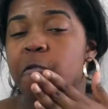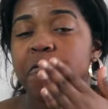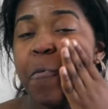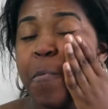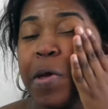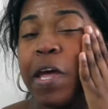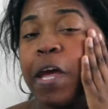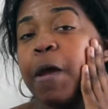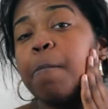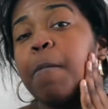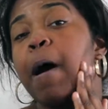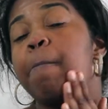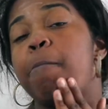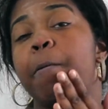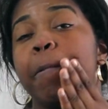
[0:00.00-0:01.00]
For me,
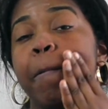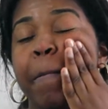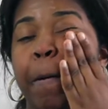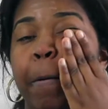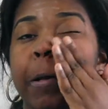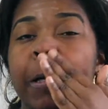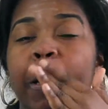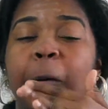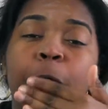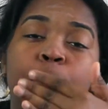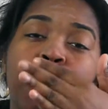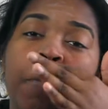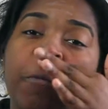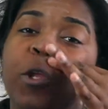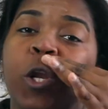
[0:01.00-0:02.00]
my problem area is kind of the
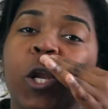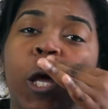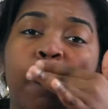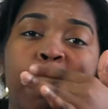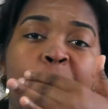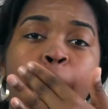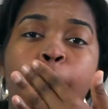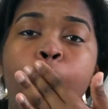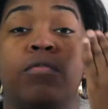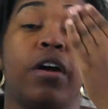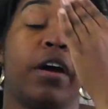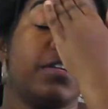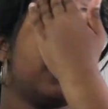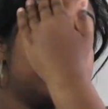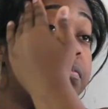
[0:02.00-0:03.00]
top of the lip.
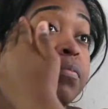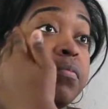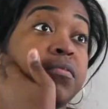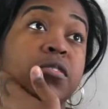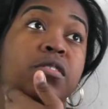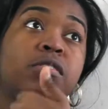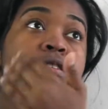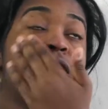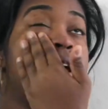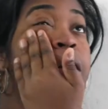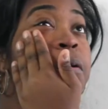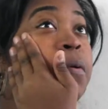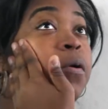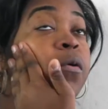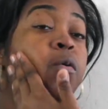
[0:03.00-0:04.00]
Right, so
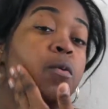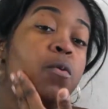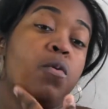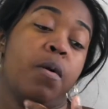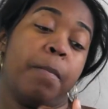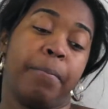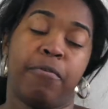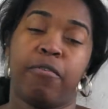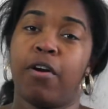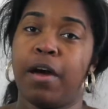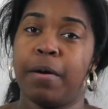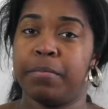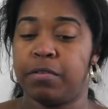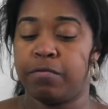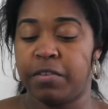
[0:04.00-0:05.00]
now we're all
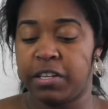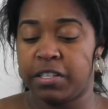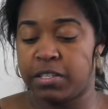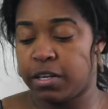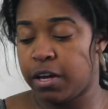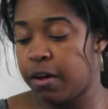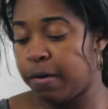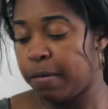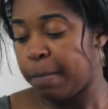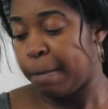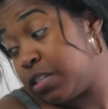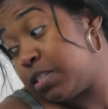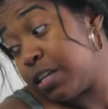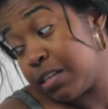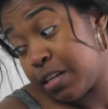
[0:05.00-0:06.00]
primed and ready to go.
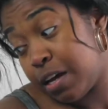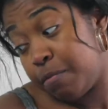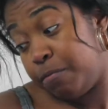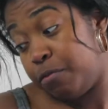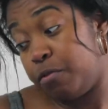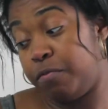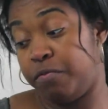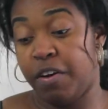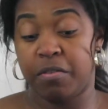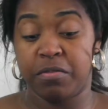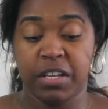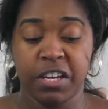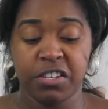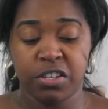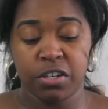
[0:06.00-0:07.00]
It's now time for
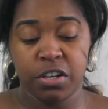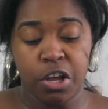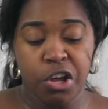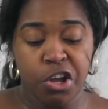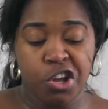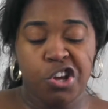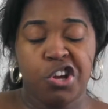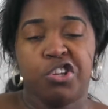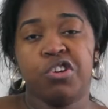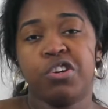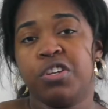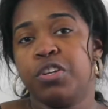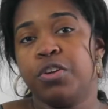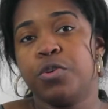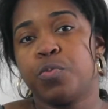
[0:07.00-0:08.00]
foundation. You
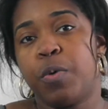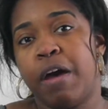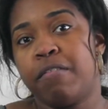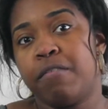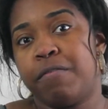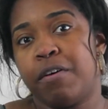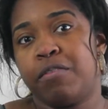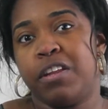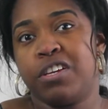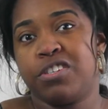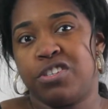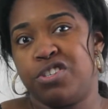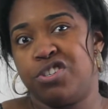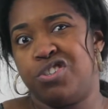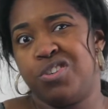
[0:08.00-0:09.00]
can use whatever
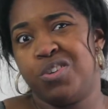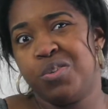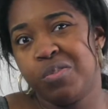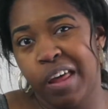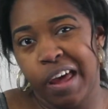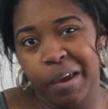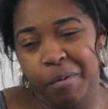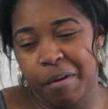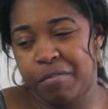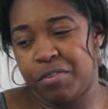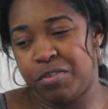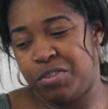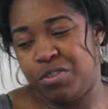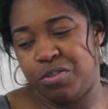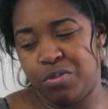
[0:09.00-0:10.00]
foundation you like, whatever
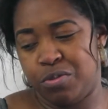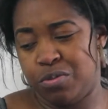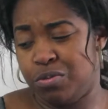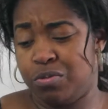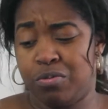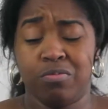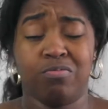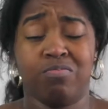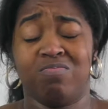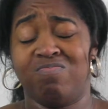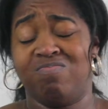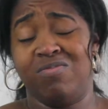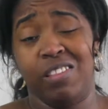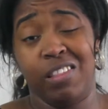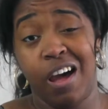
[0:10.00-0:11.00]
you
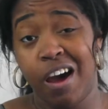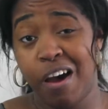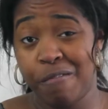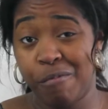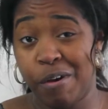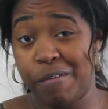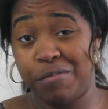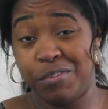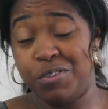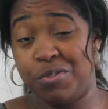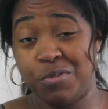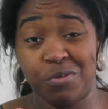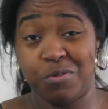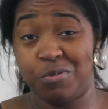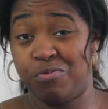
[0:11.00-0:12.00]
love, whatever
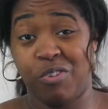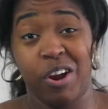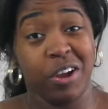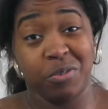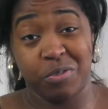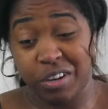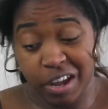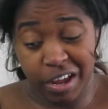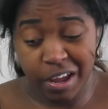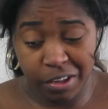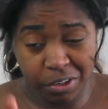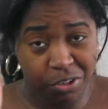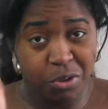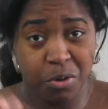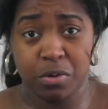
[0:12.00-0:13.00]
you ride or die.